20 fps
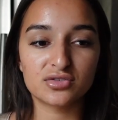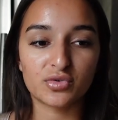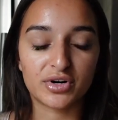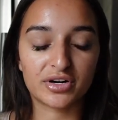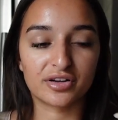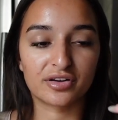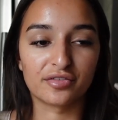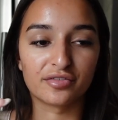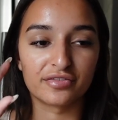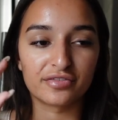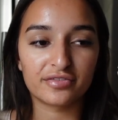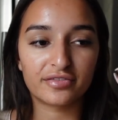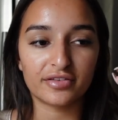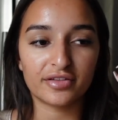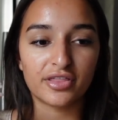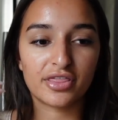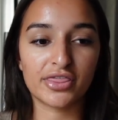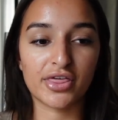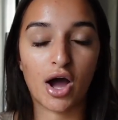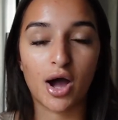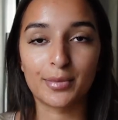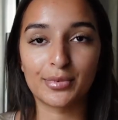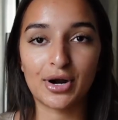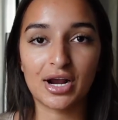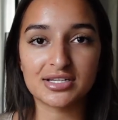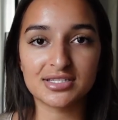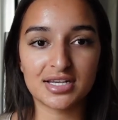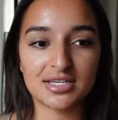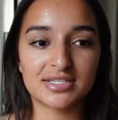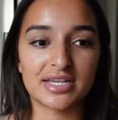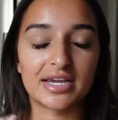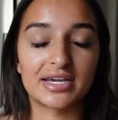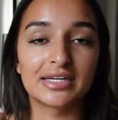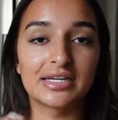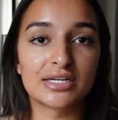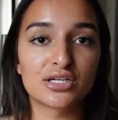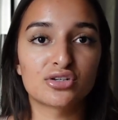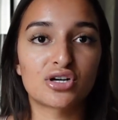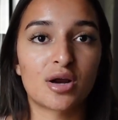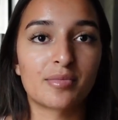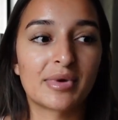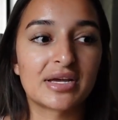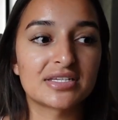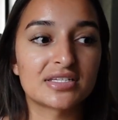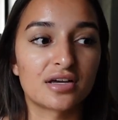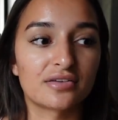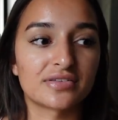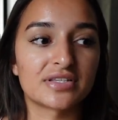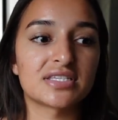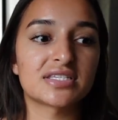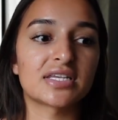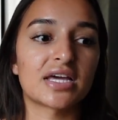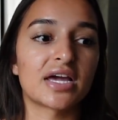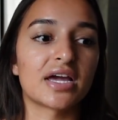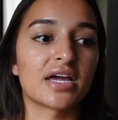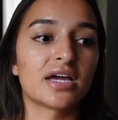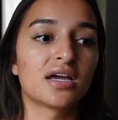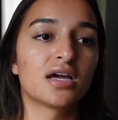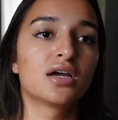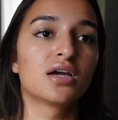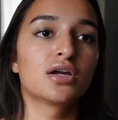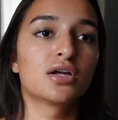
sort of thought process, I can interrupt myself and say,